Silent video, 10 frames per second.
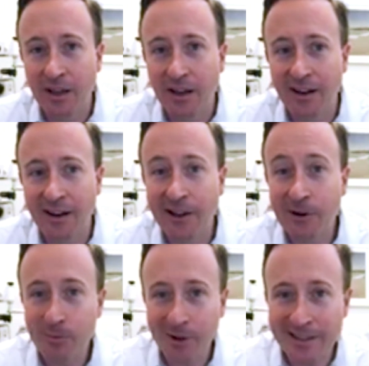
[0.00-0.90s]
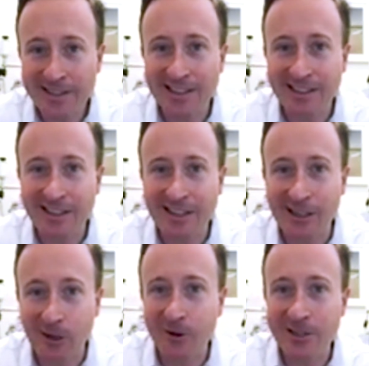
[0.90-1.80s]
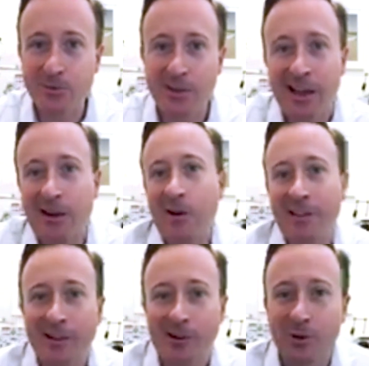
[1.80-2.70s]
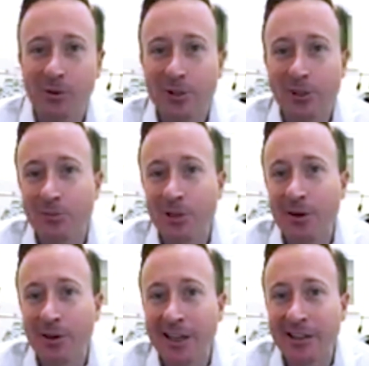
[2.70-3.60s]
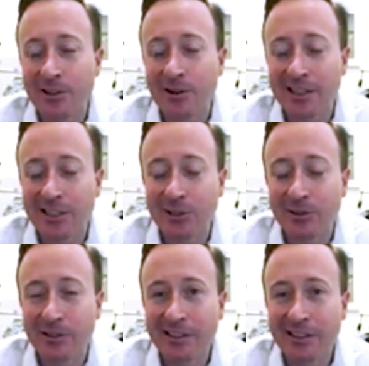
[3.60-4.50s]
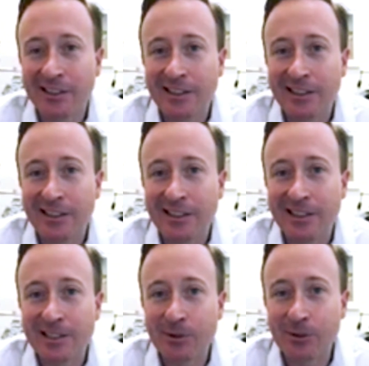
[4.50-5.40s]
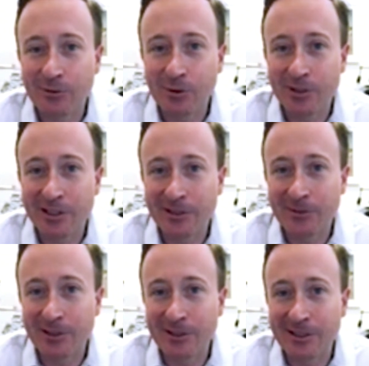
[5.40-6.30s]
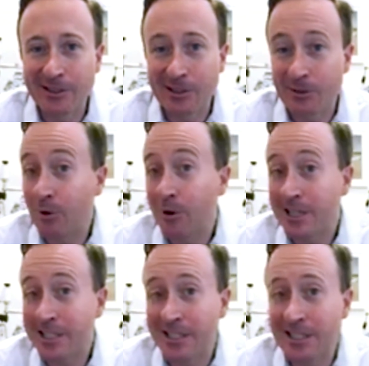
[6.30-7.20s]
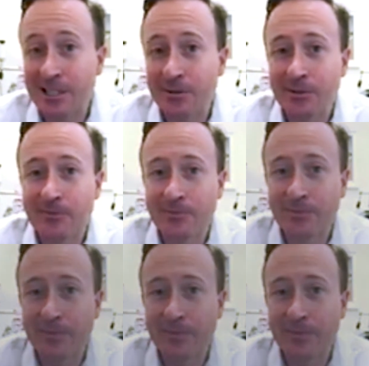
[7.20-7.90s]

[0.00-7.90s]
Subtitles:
And I'm pleased that it aligns with how I think optometry should be going down the track too. So I look forward to the process continuing.